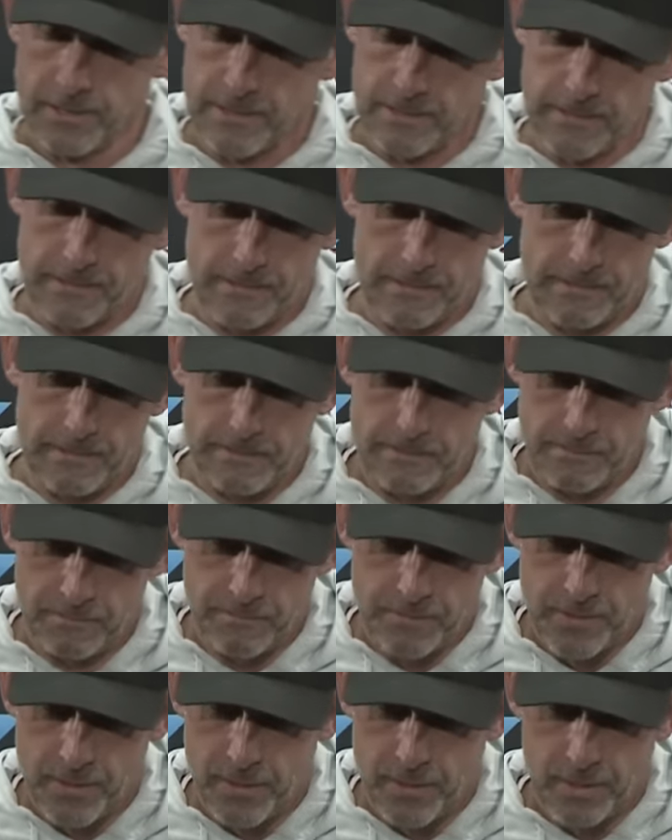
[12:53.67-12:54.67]

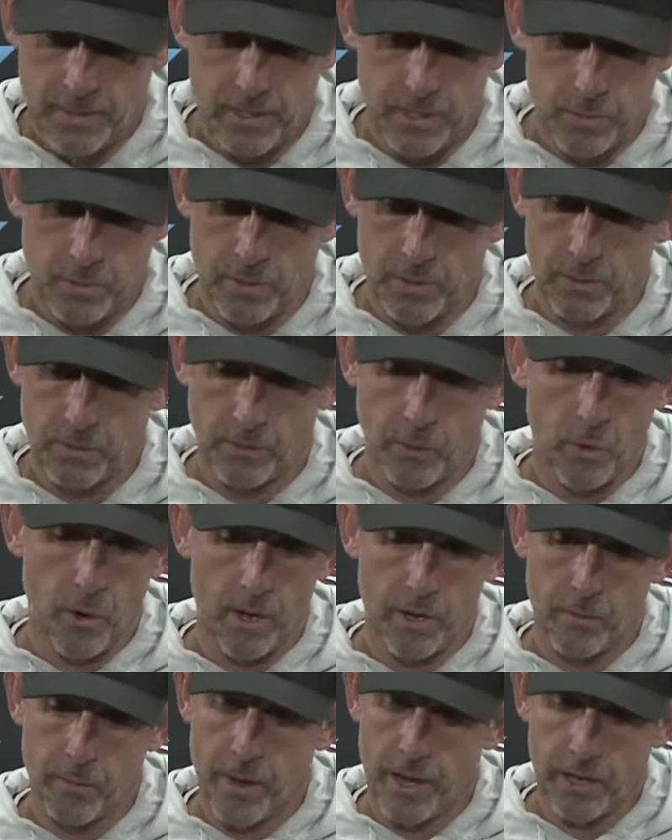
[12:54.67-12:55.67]
Um, he's been so
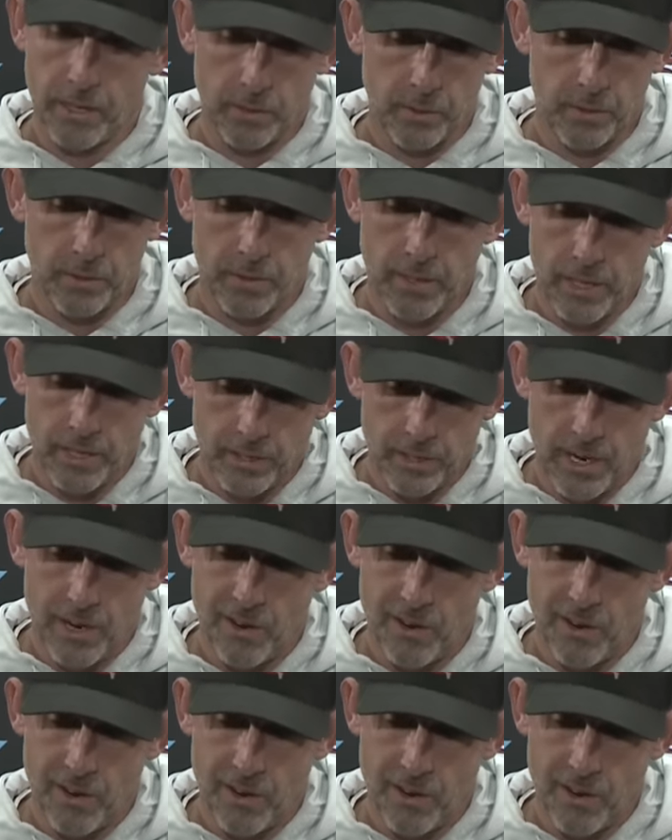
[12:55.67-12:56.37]
automatic with that,